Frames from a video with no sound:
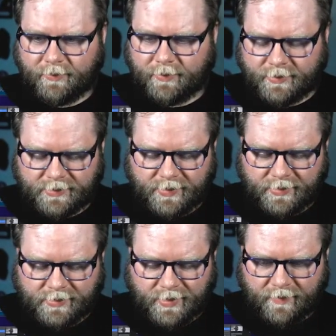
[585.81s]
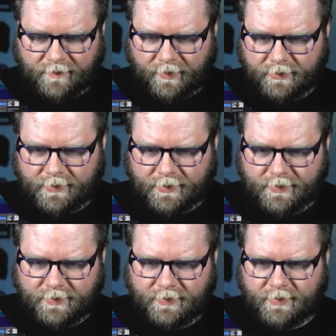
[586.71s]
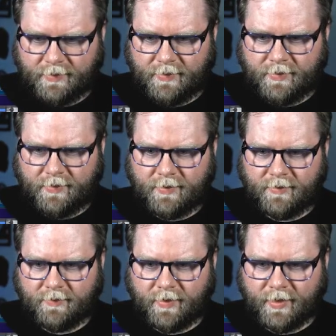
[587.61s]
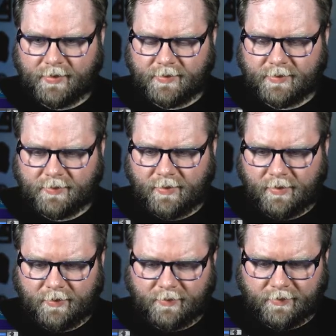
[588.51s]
We're just going to say vault right auth